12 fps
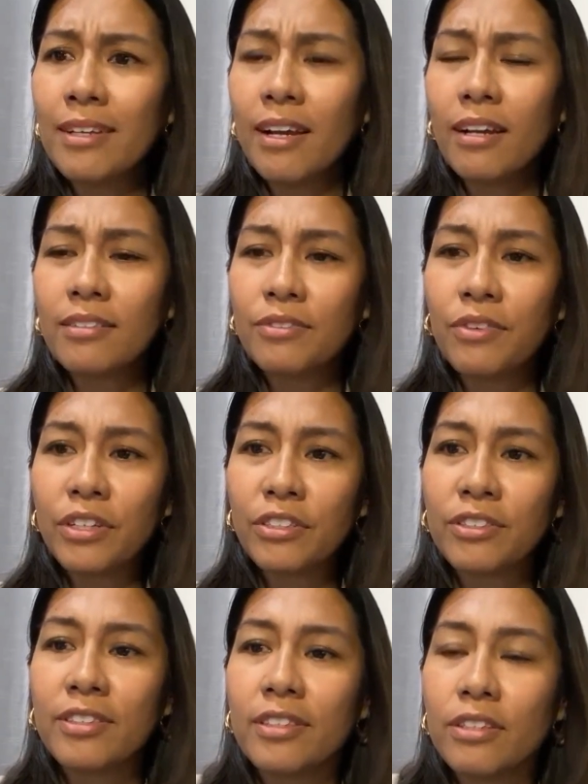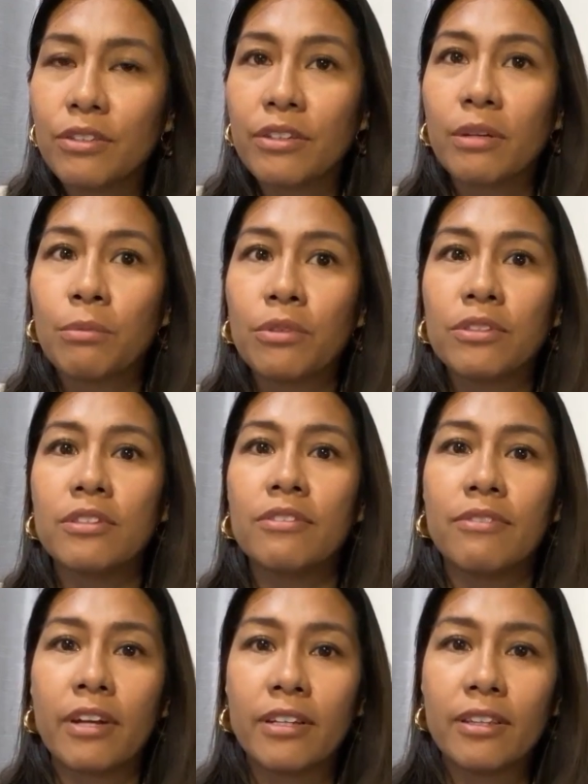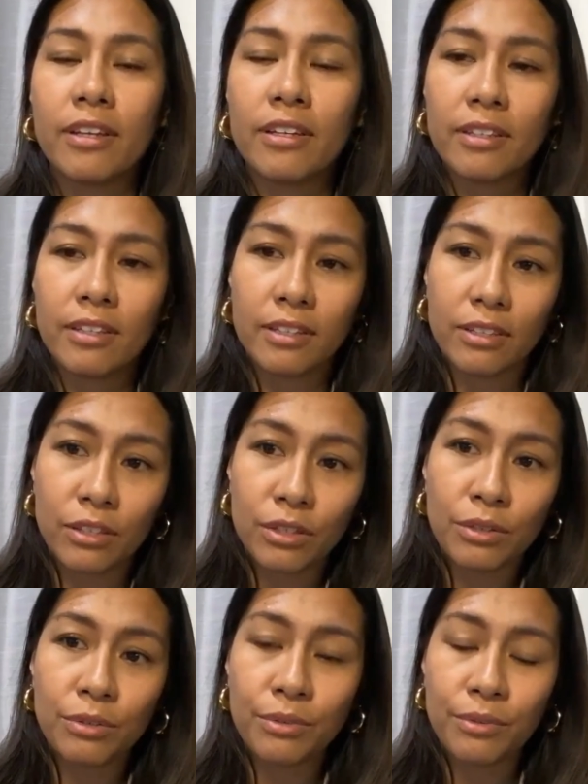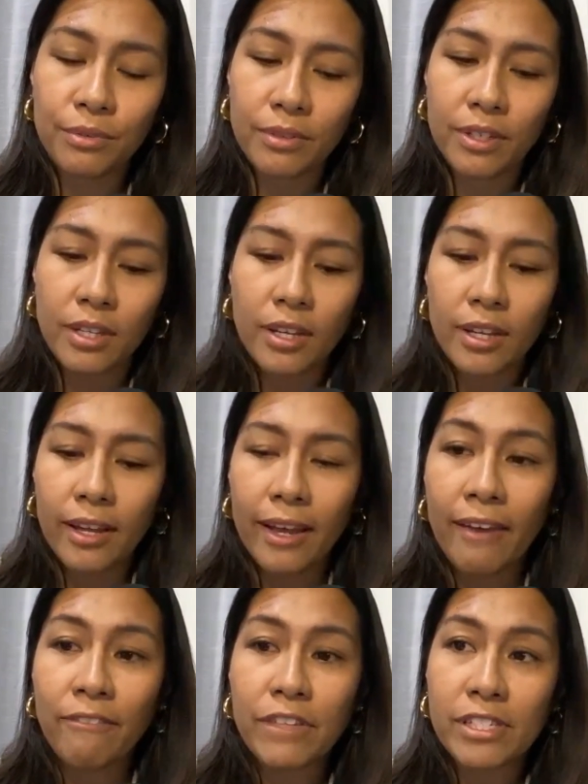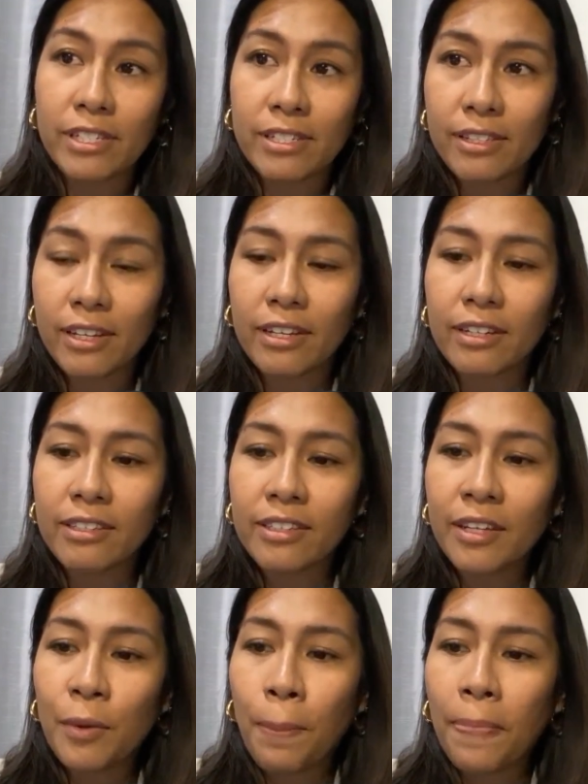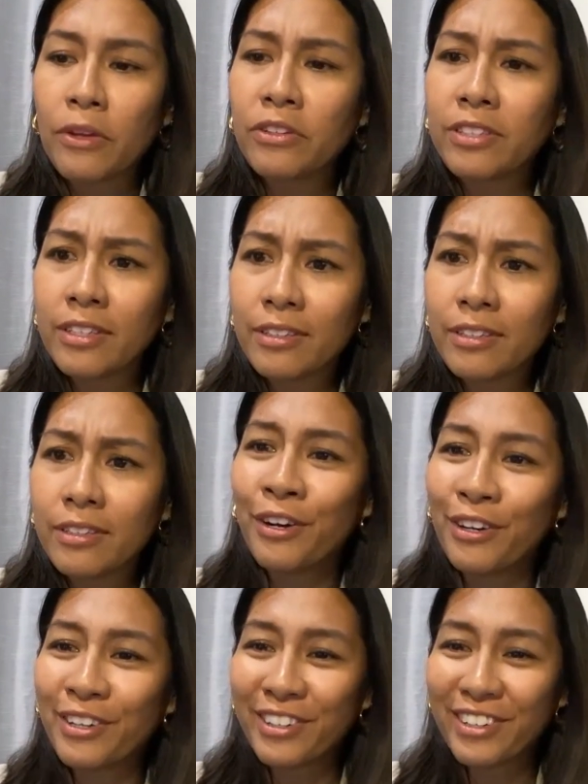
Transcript: it's very interesting that you're able to define that you emphasize that, and you did go.